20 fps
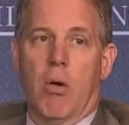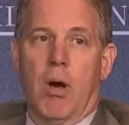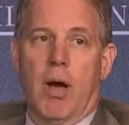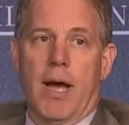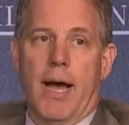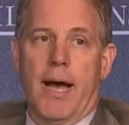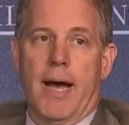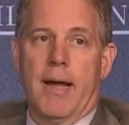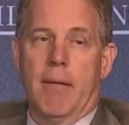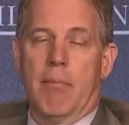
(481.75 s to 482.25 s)

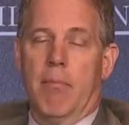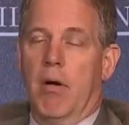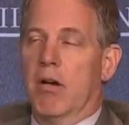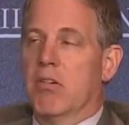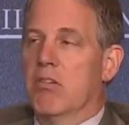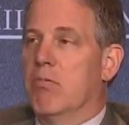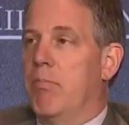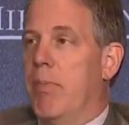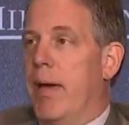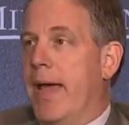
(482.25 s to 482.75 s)
going on
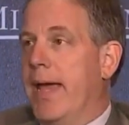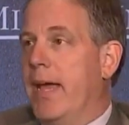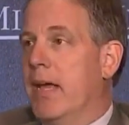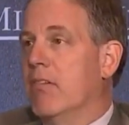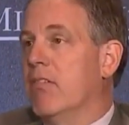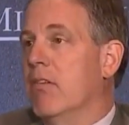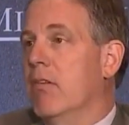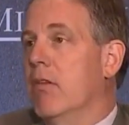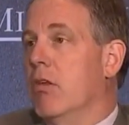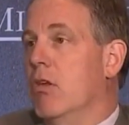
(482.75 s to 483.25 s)
amongst
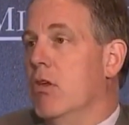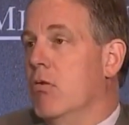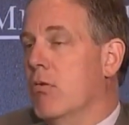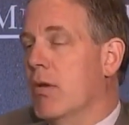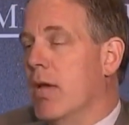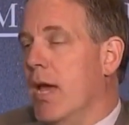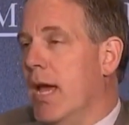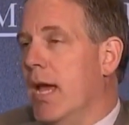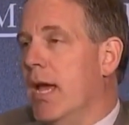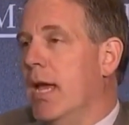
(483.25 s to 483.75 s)
banks in the
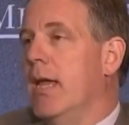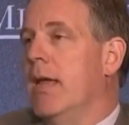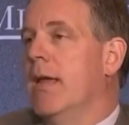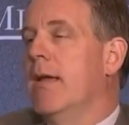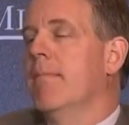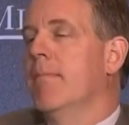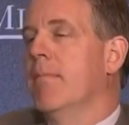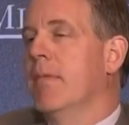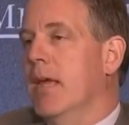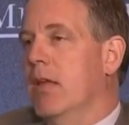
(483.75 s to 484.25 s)

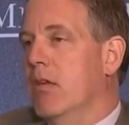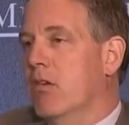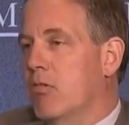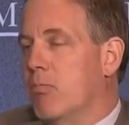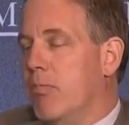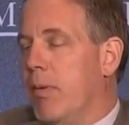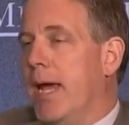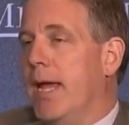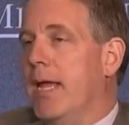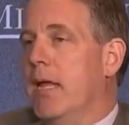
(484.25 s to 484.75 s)
UK and
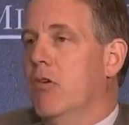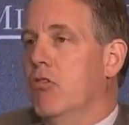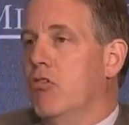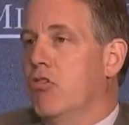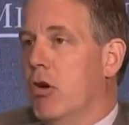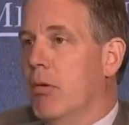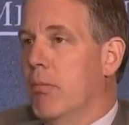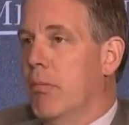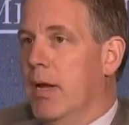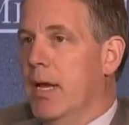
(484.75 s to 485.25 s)
Spain and
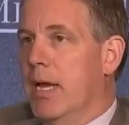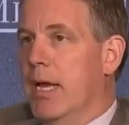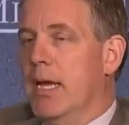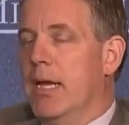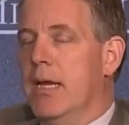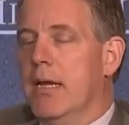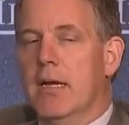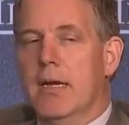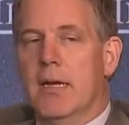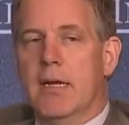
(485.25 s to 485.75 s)

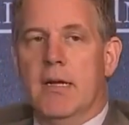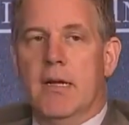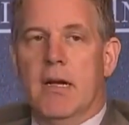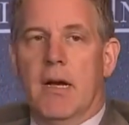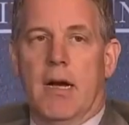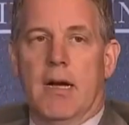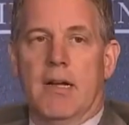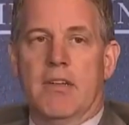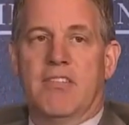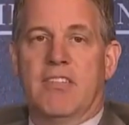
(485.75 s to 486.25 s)
Germany,
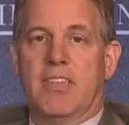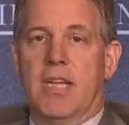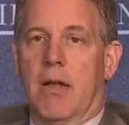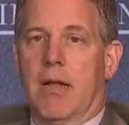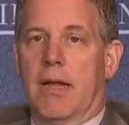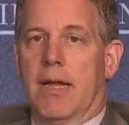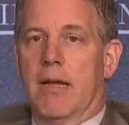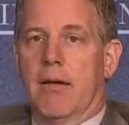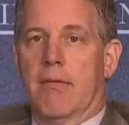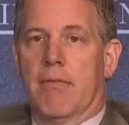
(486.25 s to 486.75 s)

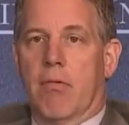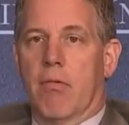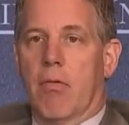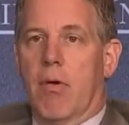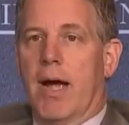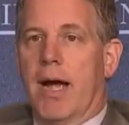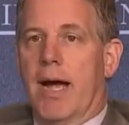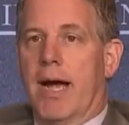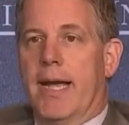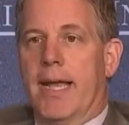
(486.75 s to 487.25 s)
selling a
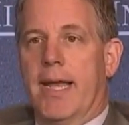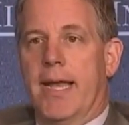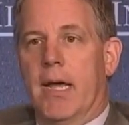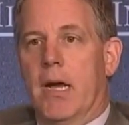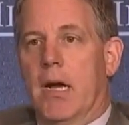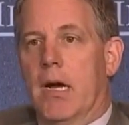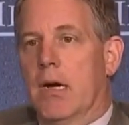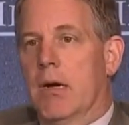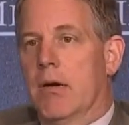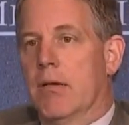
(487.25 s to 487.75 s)

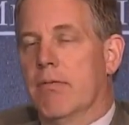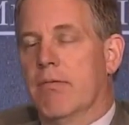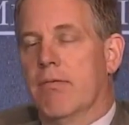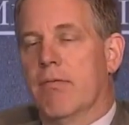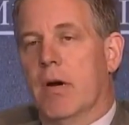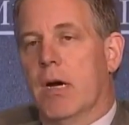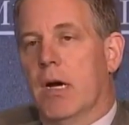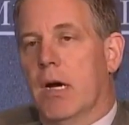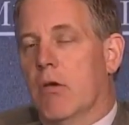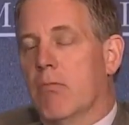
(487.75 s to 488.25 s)
variety of
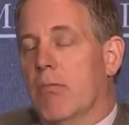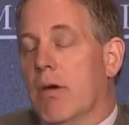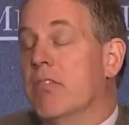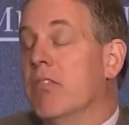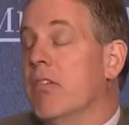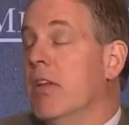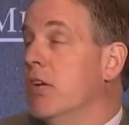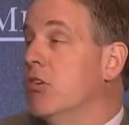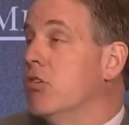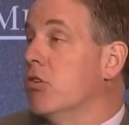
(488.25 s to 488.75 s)

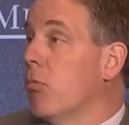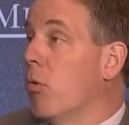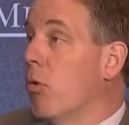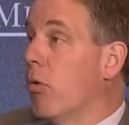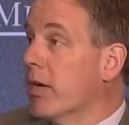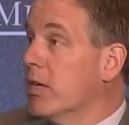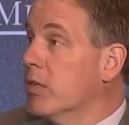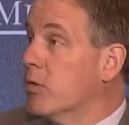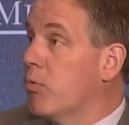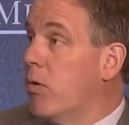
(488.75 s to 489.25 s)
residential
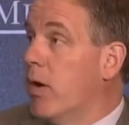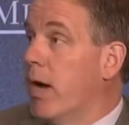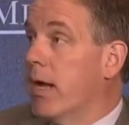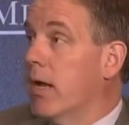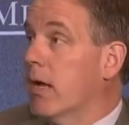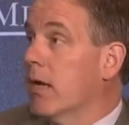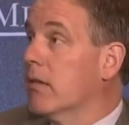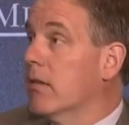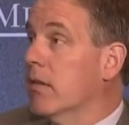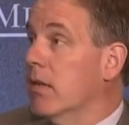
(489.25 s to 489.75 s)
mortgage
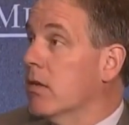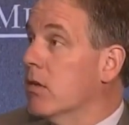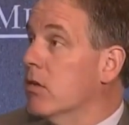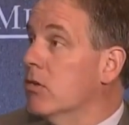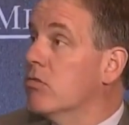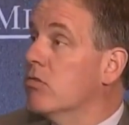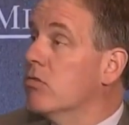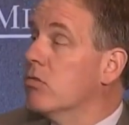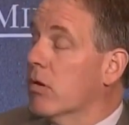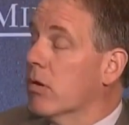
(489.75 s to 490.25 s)
product and
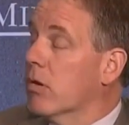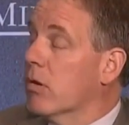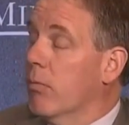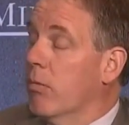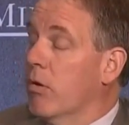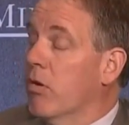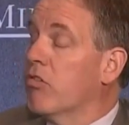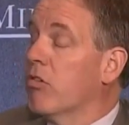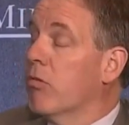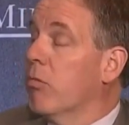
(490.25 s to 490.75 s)

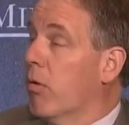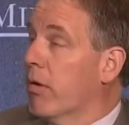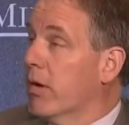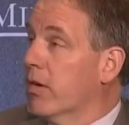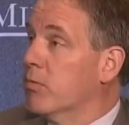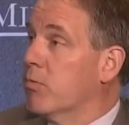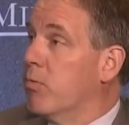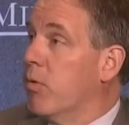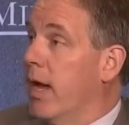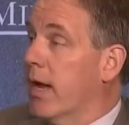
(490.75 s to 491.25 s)
commercial
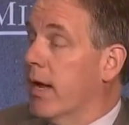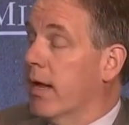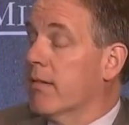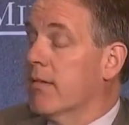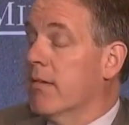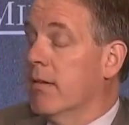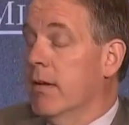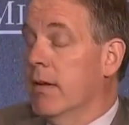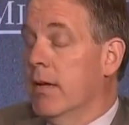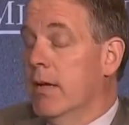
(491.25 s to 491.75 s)
mortgage
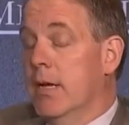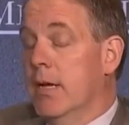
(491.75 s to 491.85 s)
product.